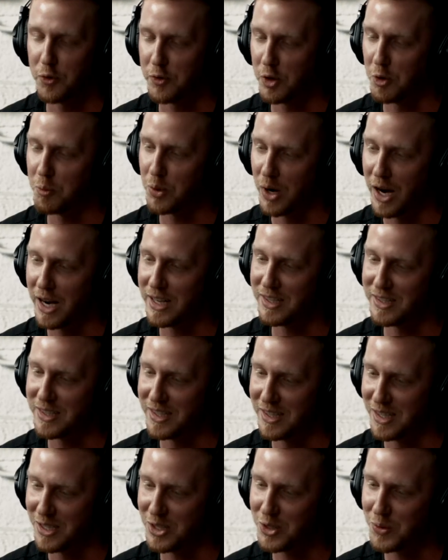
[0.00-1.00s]
you if you practice
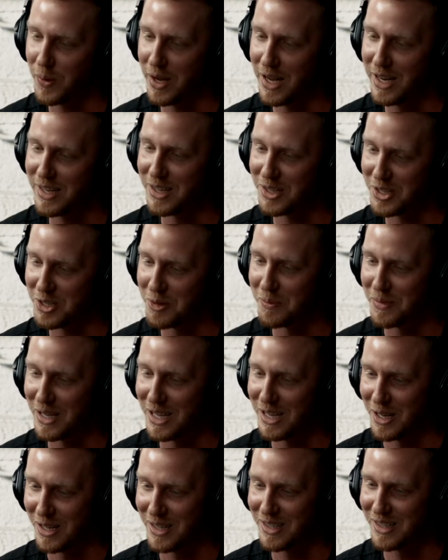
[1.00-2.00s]
it this way doesn't
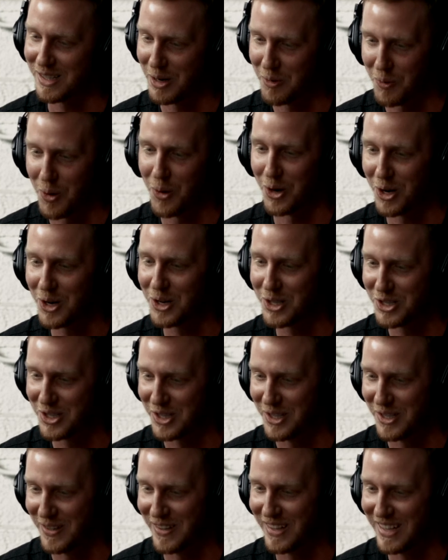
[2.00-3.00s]
mean it won't hurt
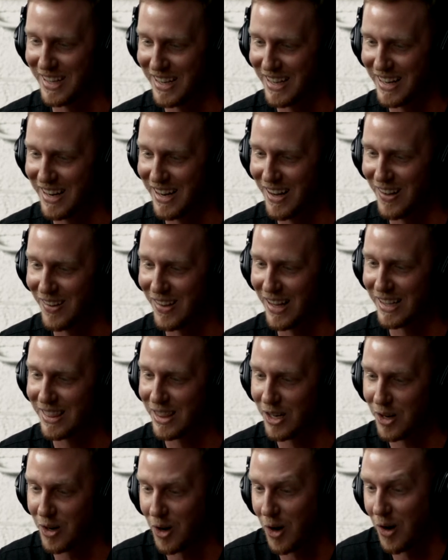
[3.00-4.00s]
you.
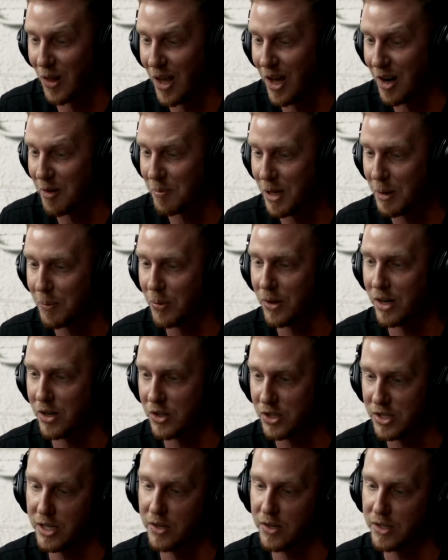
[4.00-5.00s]
There are a lot of people that are
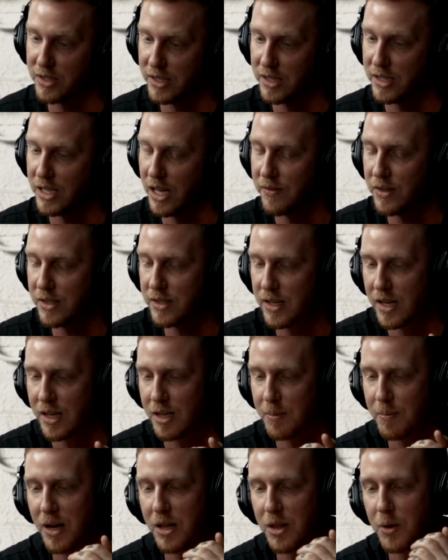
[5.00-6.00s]
seriously
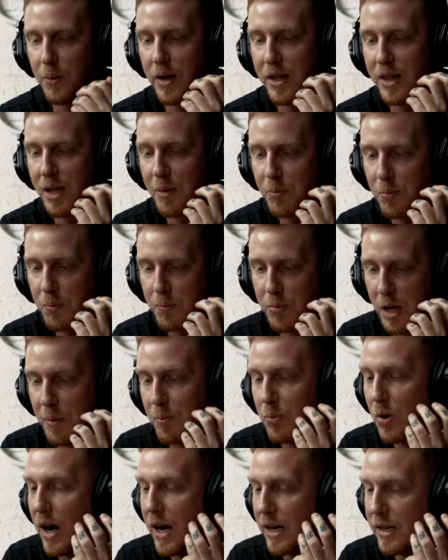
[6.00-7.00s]
devastated by the way they
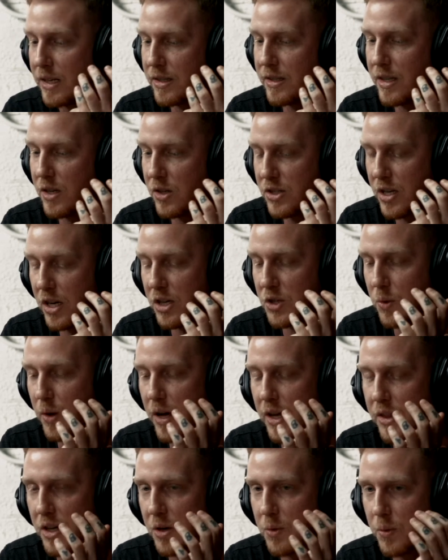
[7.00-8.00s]
practice their
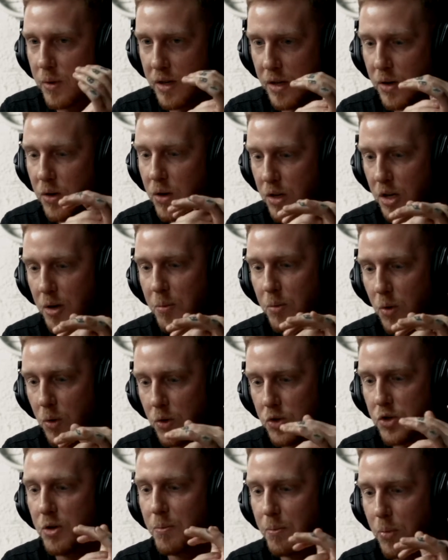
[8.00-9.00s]
sexual ethic within hookup
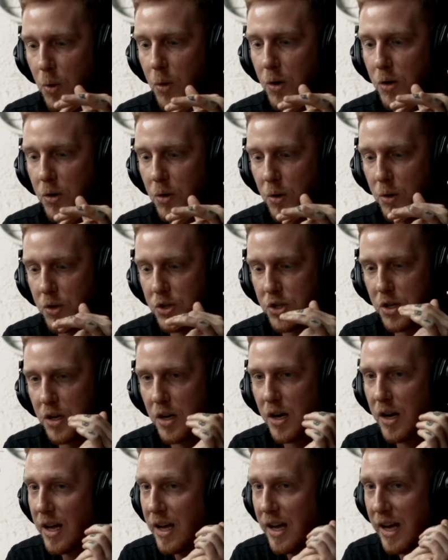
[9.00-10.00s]
culture and porn
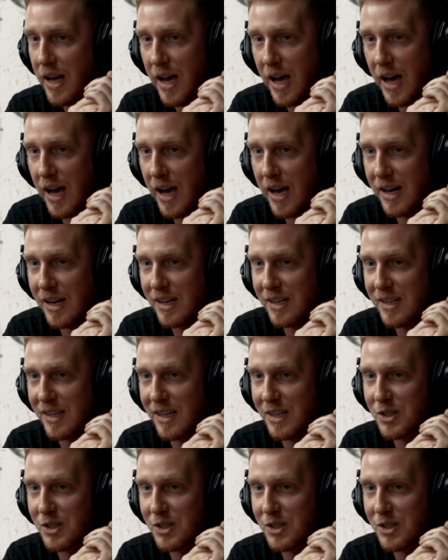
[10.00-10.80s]
culture, and